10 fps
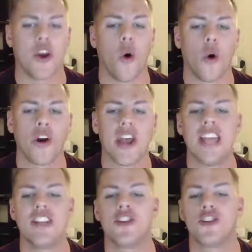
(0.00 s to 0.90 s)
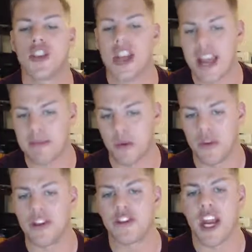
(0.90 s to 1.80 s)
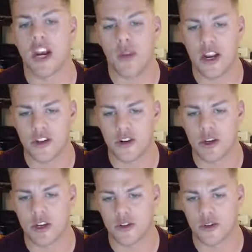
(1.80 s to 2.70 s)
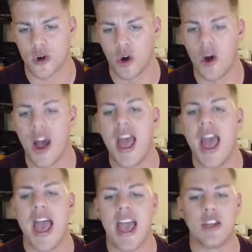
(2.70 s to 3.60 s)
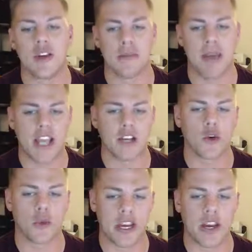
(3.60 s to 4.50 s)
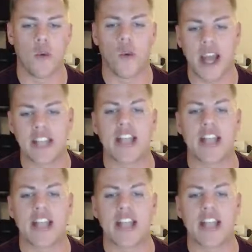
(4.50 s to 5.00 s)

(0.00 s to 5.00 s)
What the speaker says: aura enchantment with enchant creature you control, and you can pay green and a white.